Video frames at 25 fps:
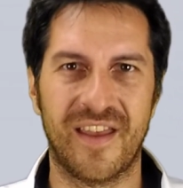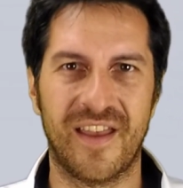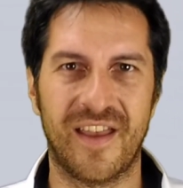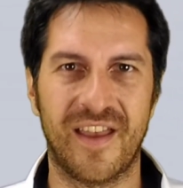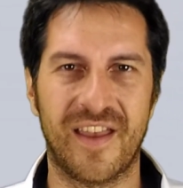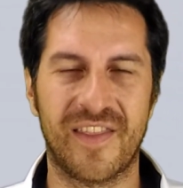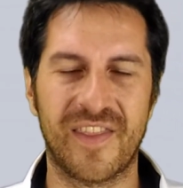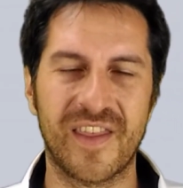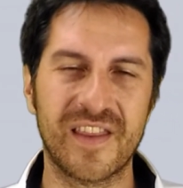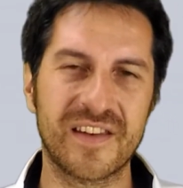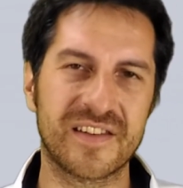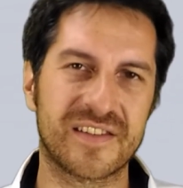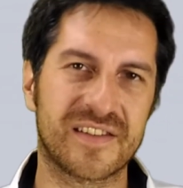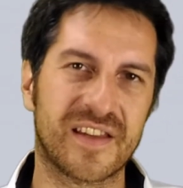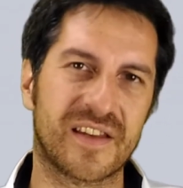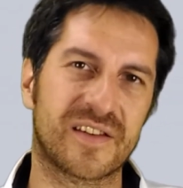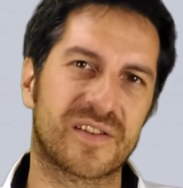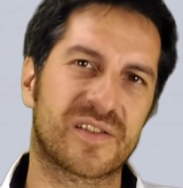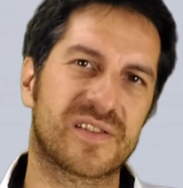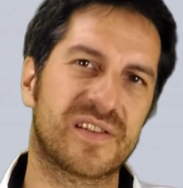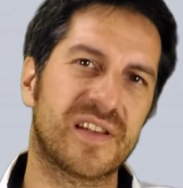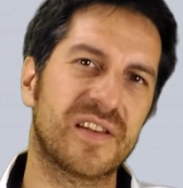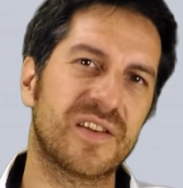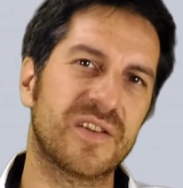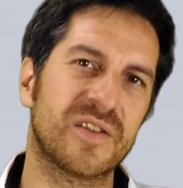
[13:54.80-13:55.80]
And then start
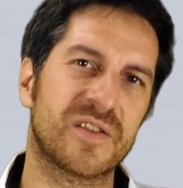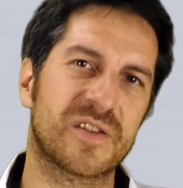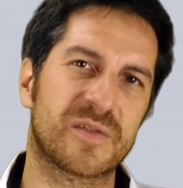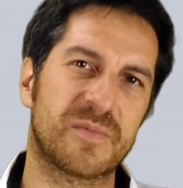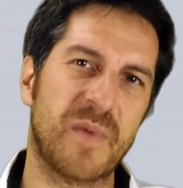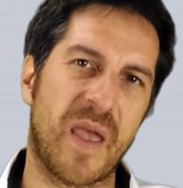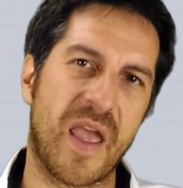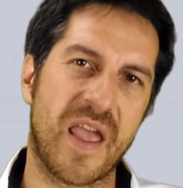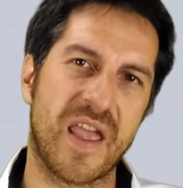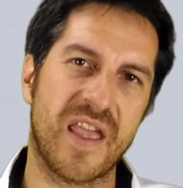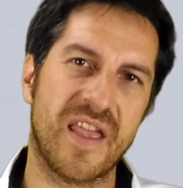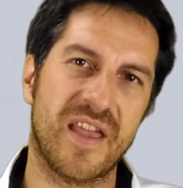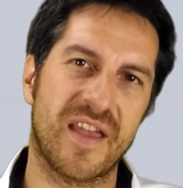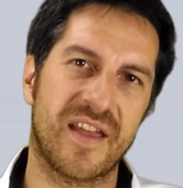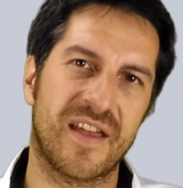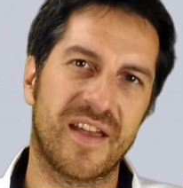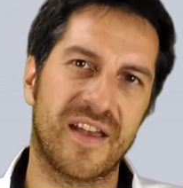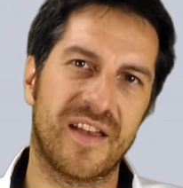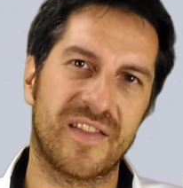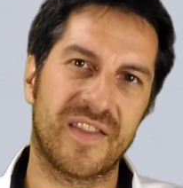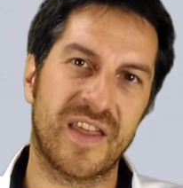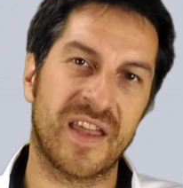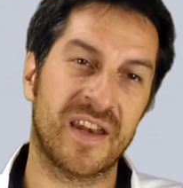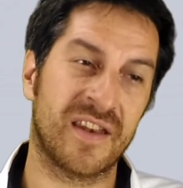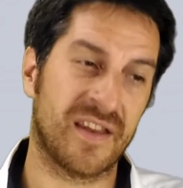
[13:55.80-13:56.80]
to seduce me,
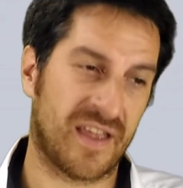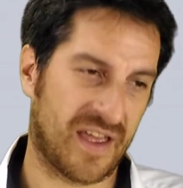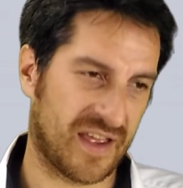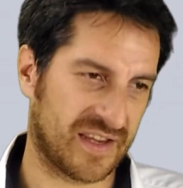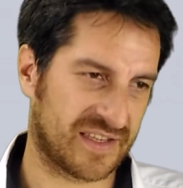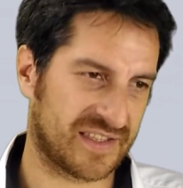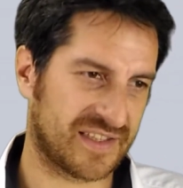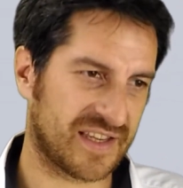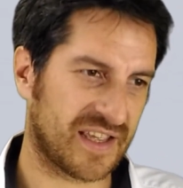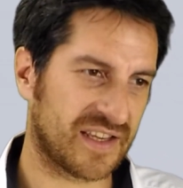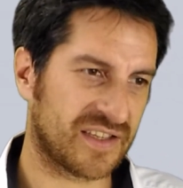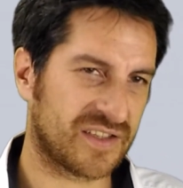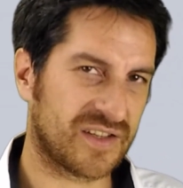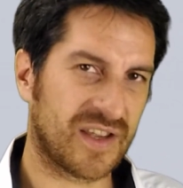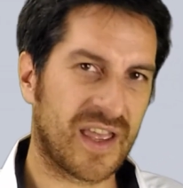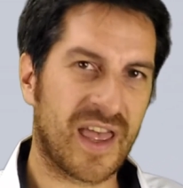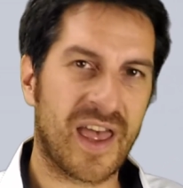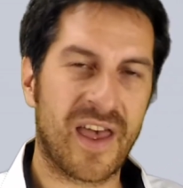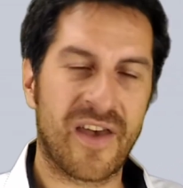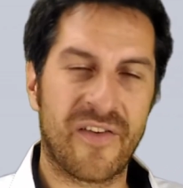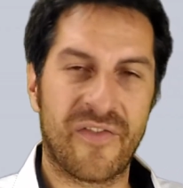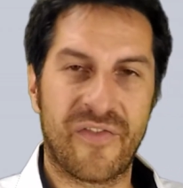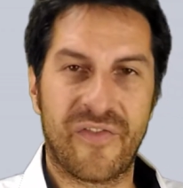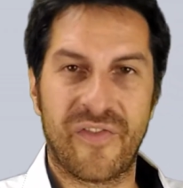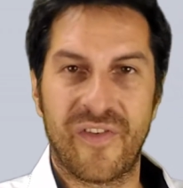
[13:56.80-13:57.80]
and then I'll start to
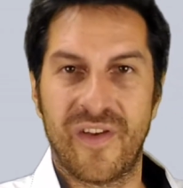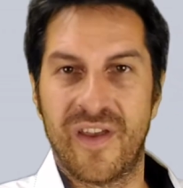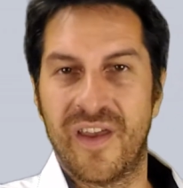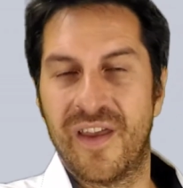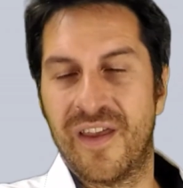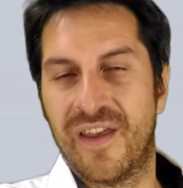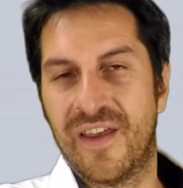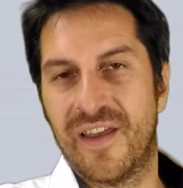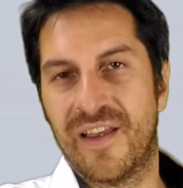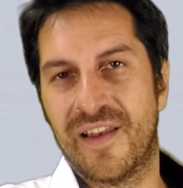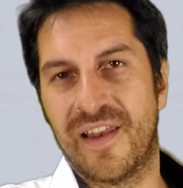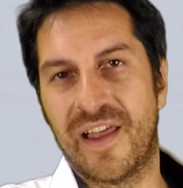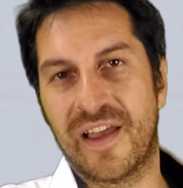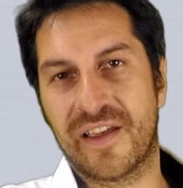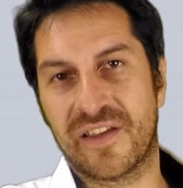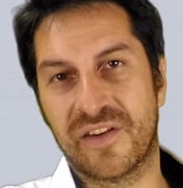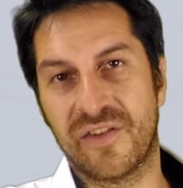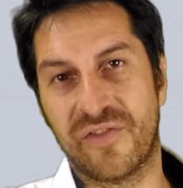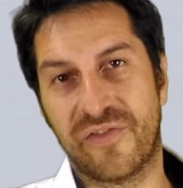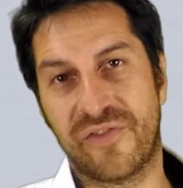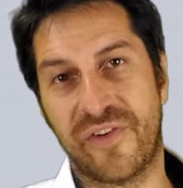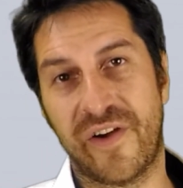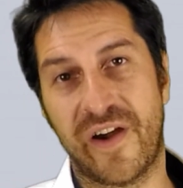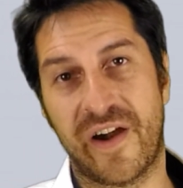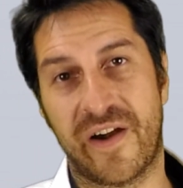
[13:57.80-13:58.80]
have like an
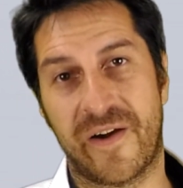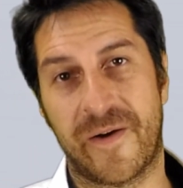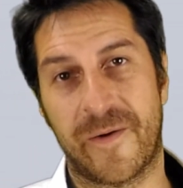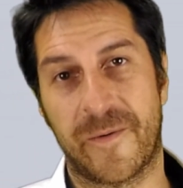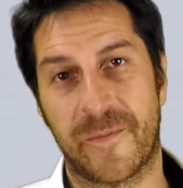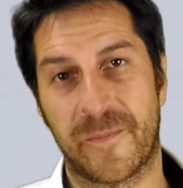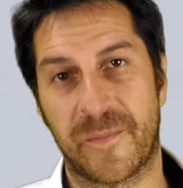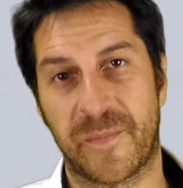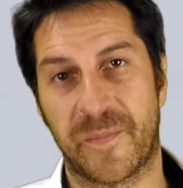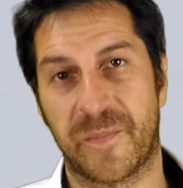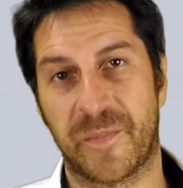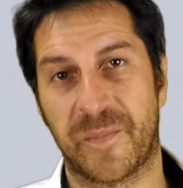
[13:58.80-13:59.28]
affair.